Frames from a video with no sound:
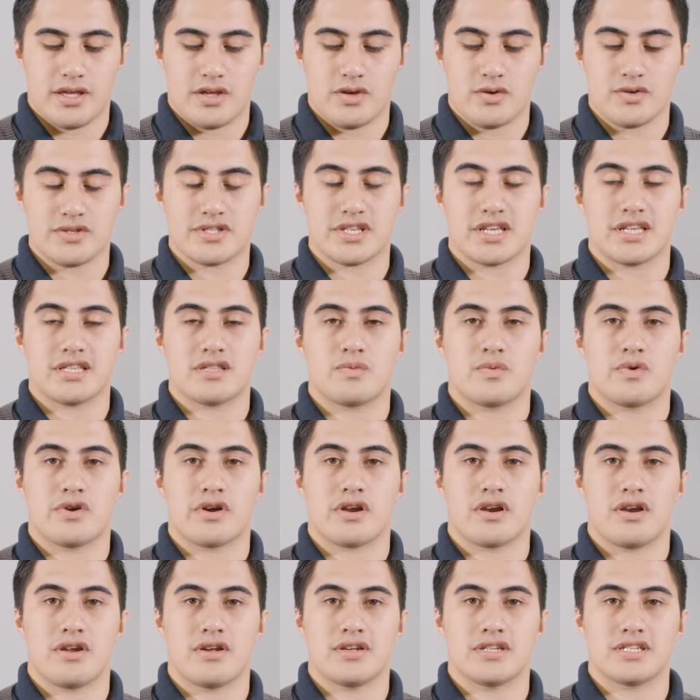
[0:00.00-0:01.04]
You also get to
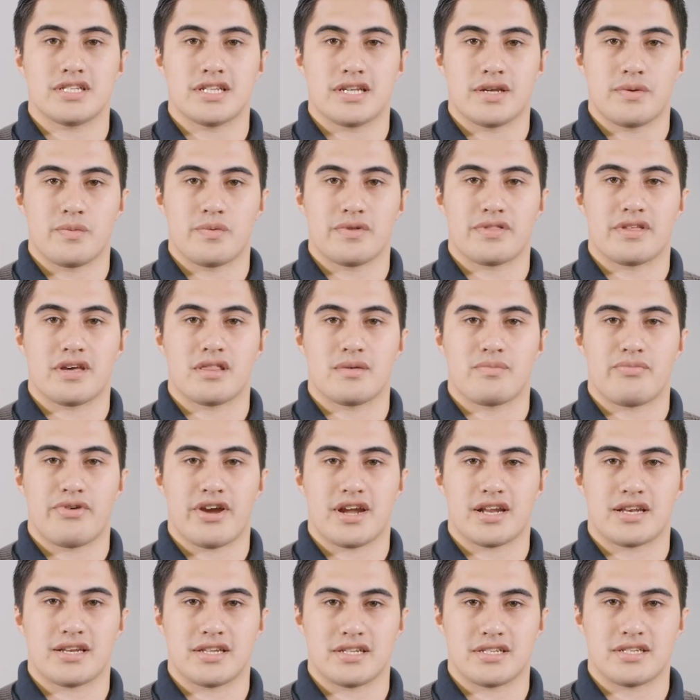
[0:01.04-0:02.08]
work closely with other
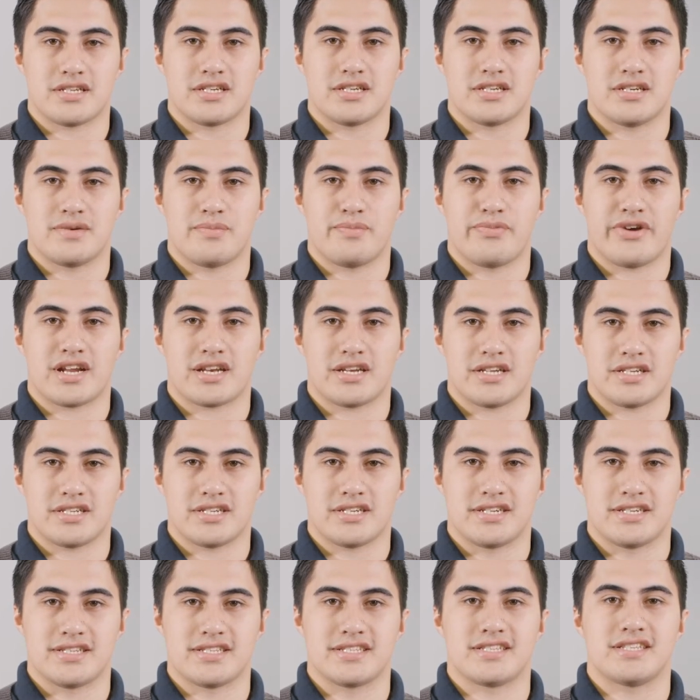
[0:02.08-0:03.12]

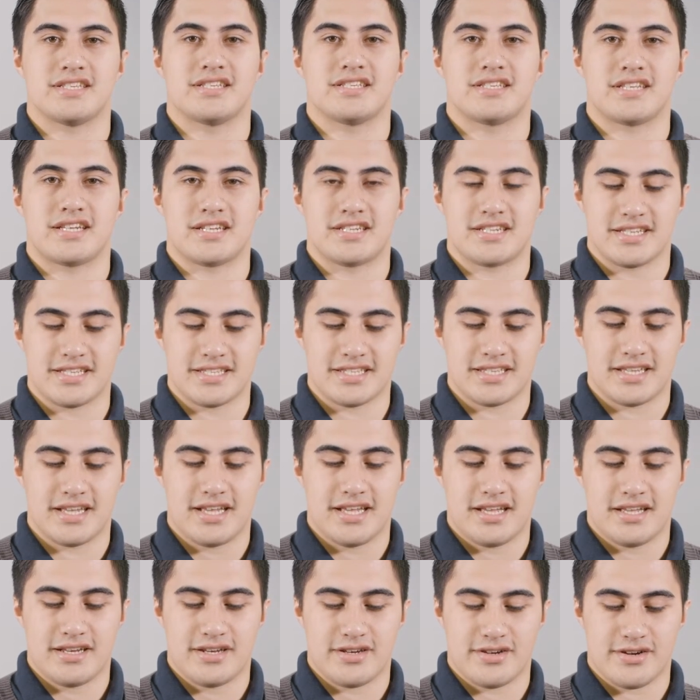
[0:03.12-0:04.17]
practitioners, such as
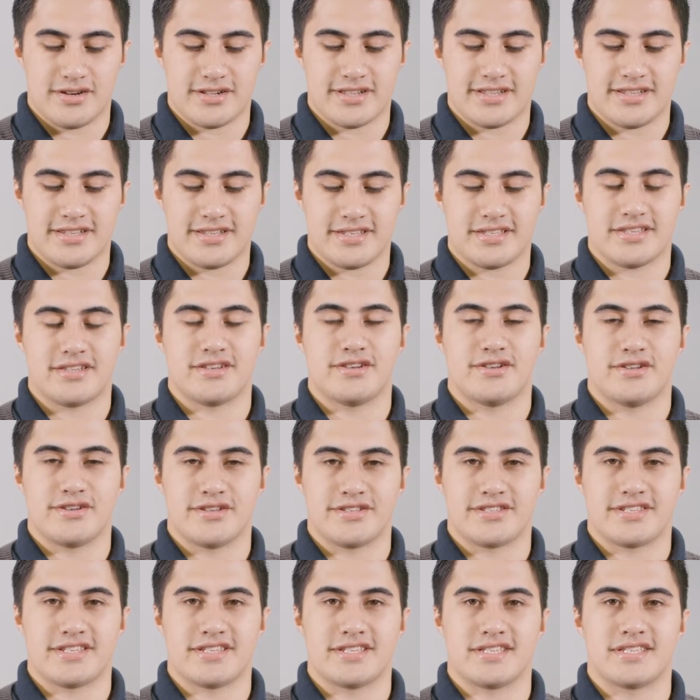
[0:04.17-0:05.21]
doctors,
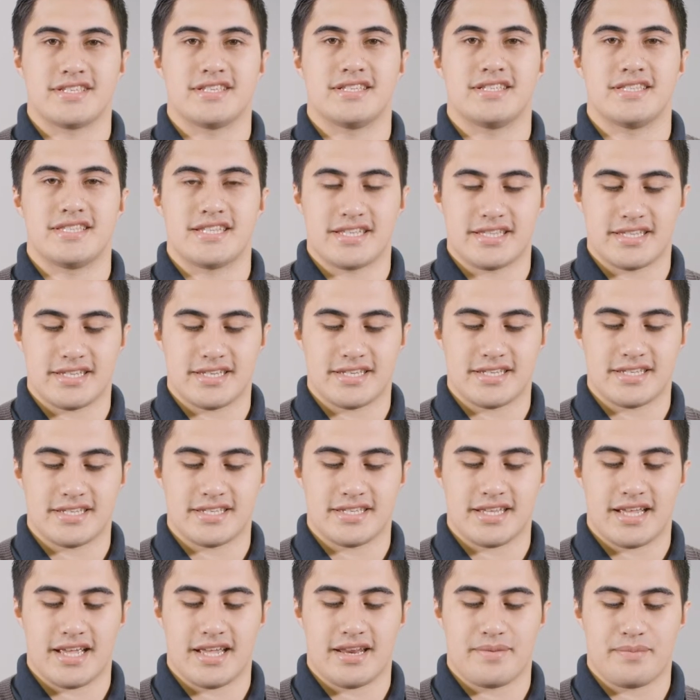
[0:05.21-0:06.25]
nurses,
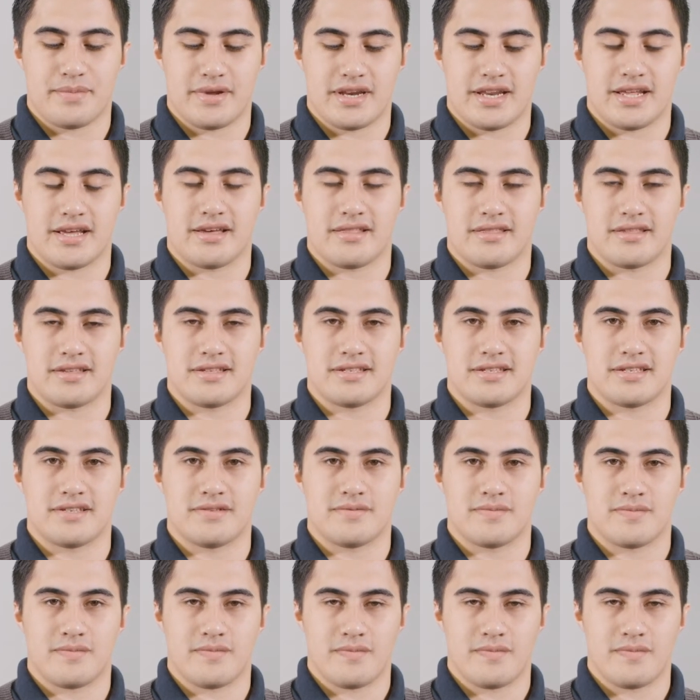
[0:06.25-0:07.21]
dentists, and many others.